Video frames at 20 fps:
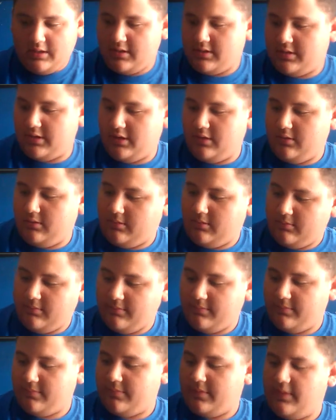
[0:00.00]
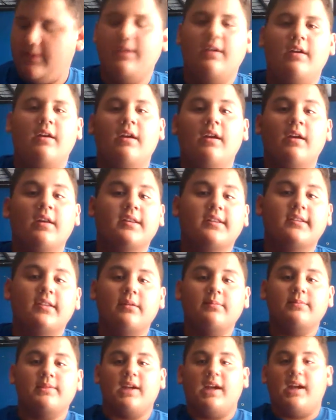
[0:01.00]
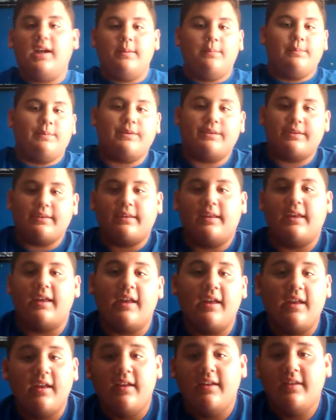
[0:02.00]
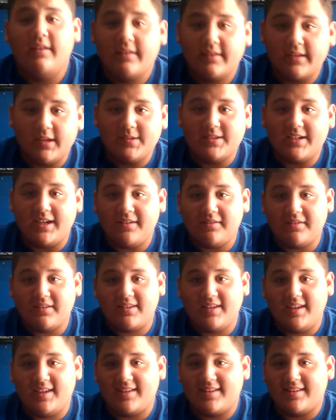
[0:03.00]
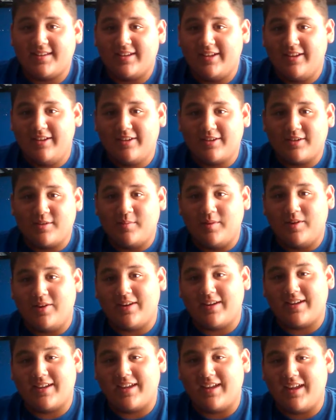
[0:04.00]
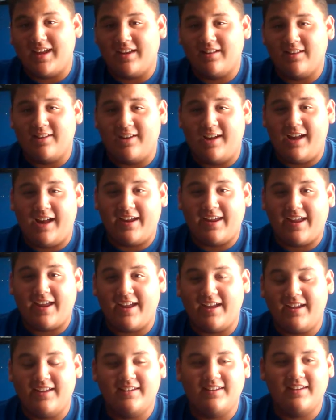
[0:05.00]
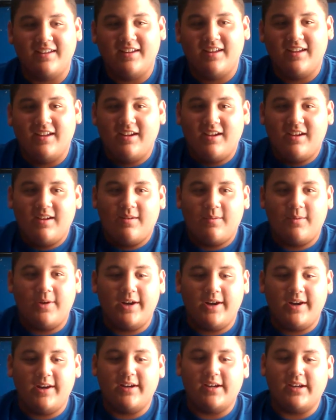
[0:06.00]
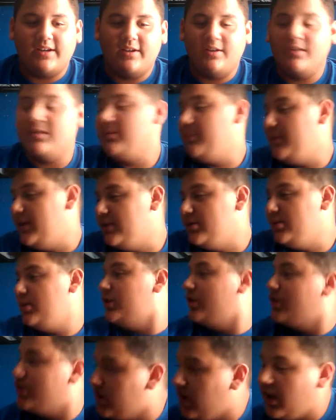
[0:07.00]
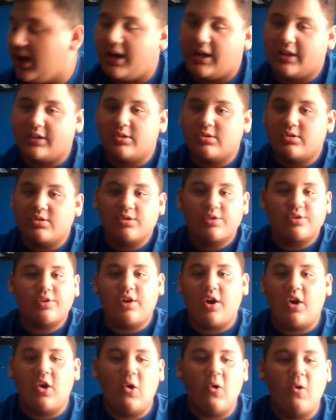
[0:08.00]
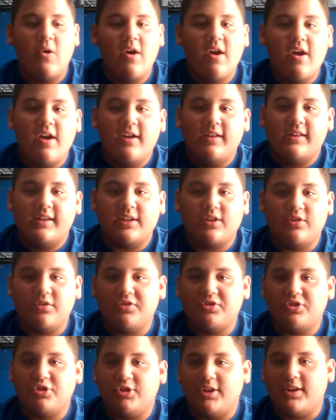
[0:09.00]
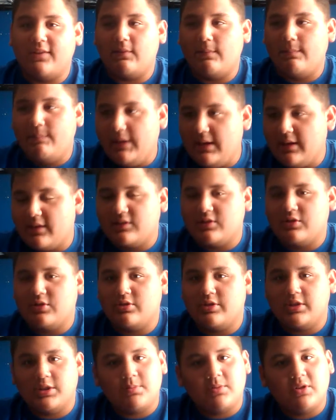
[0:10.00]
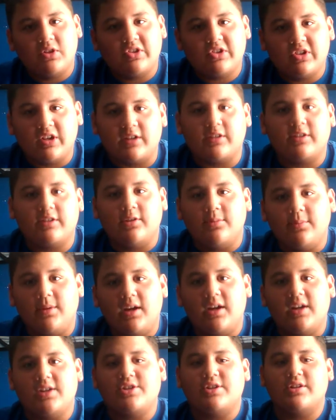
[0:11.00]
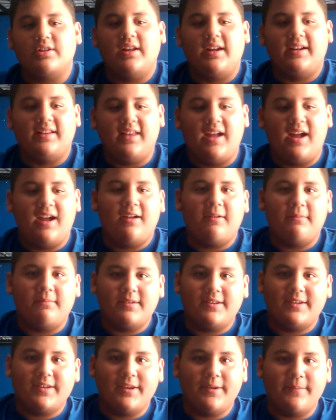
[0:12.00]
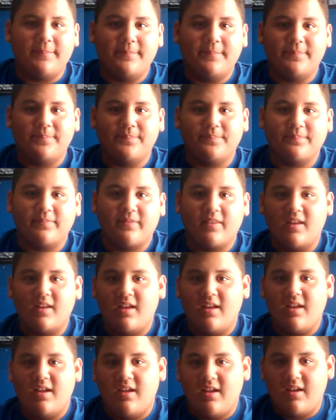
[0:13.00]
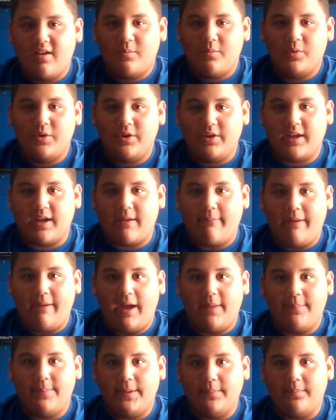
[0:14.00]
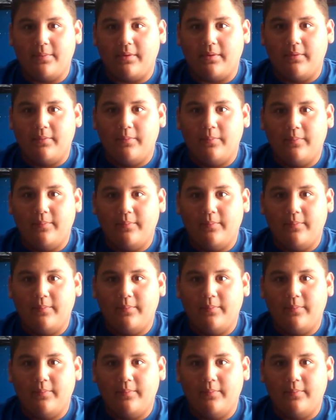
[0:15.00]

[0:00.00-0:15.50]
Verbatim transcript: And so, sometimes... Sometimes this community can get a little out of hand where it goes, man, you suck. You should go. Like you shouldn't even be on YouTube. You suck so much, like that. See, we already have bad people,